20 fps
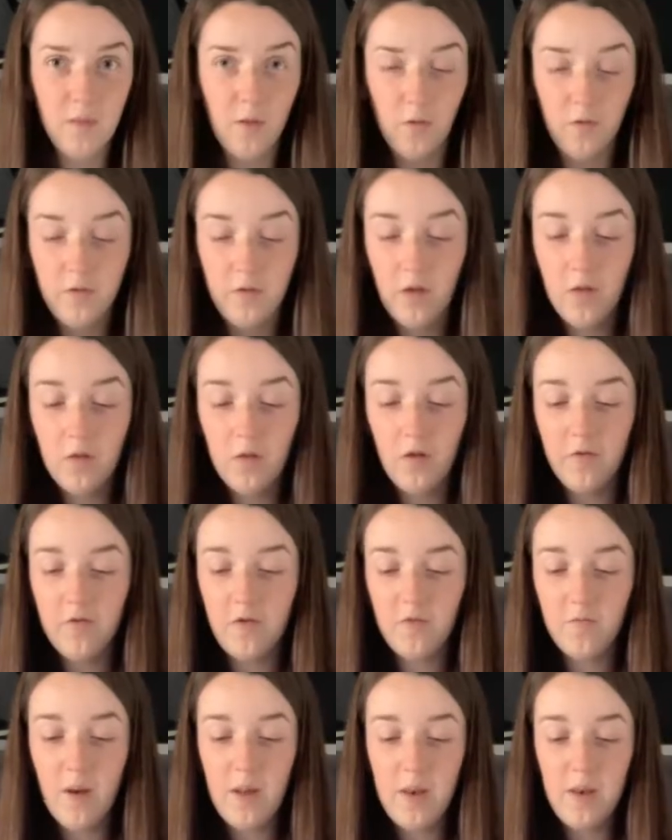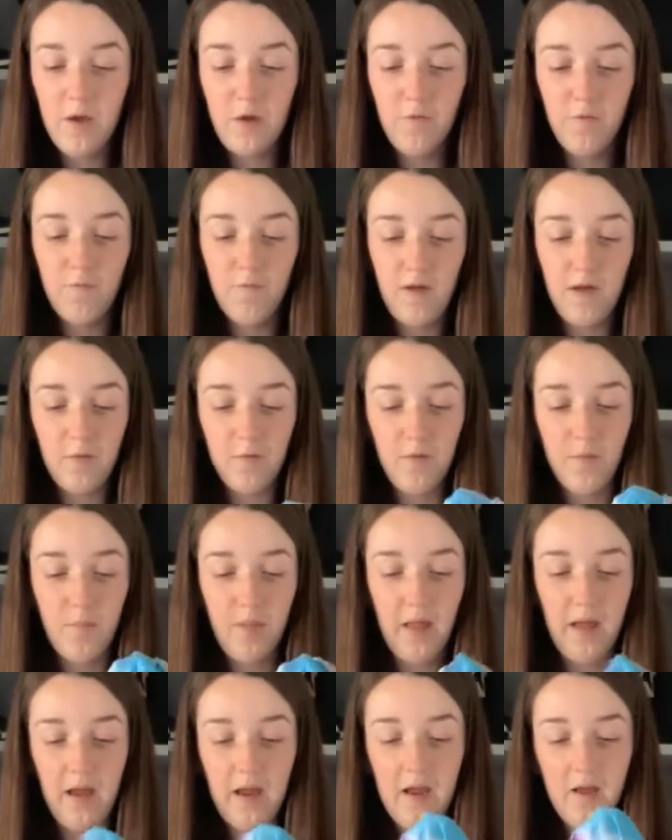London because it's my new favourite
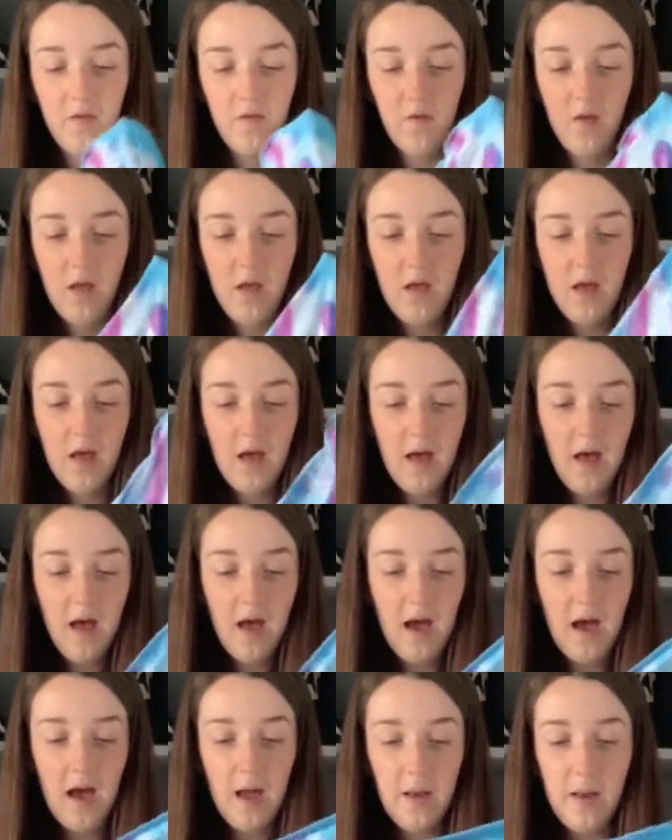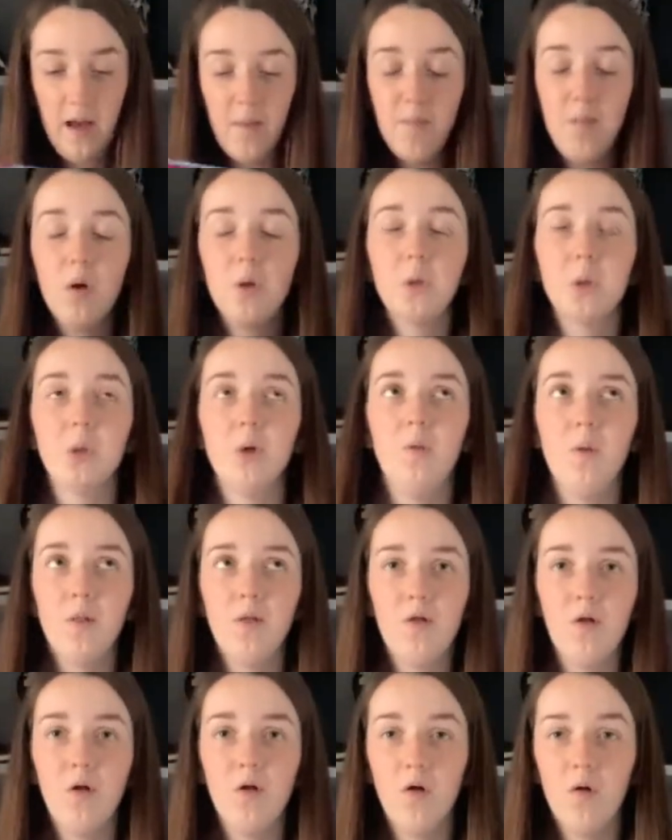place and I'm not sure what
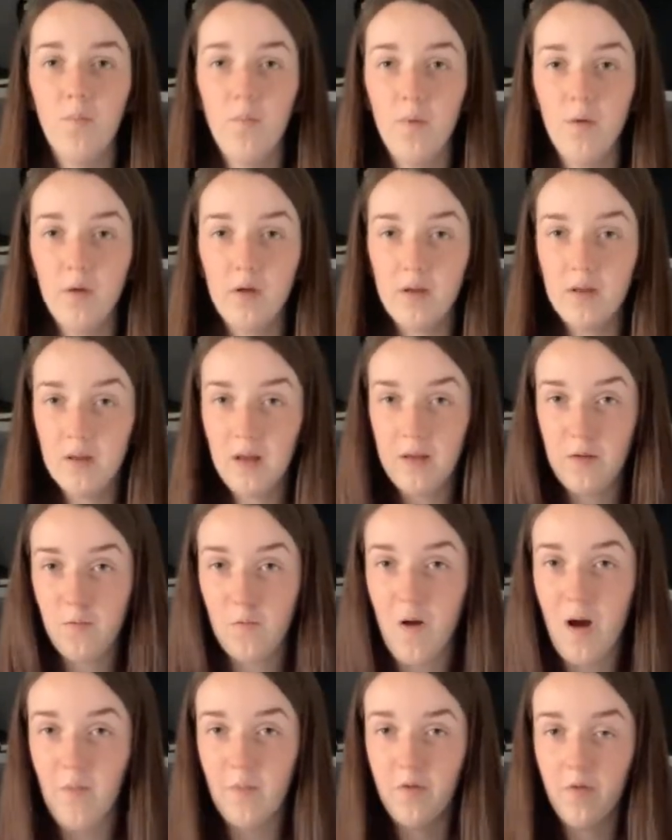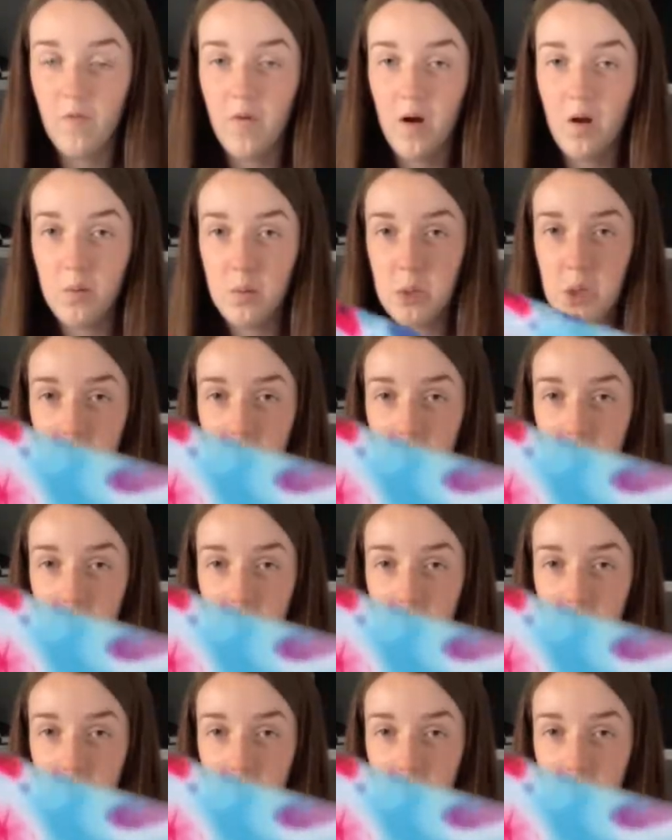they're called but it like wraps around you,